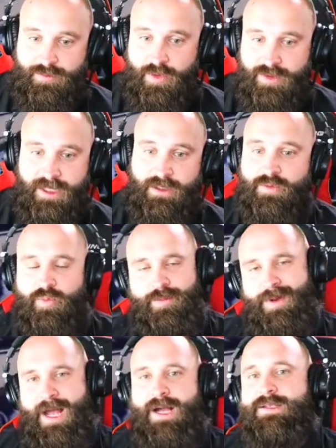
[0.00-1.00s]
Motorcyclists will
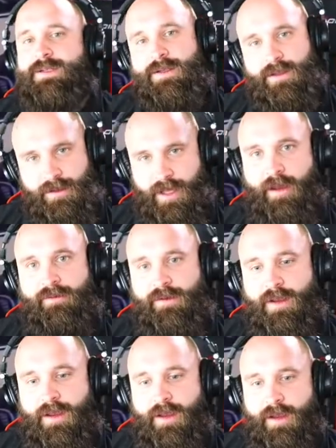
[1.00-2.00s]
pass on the left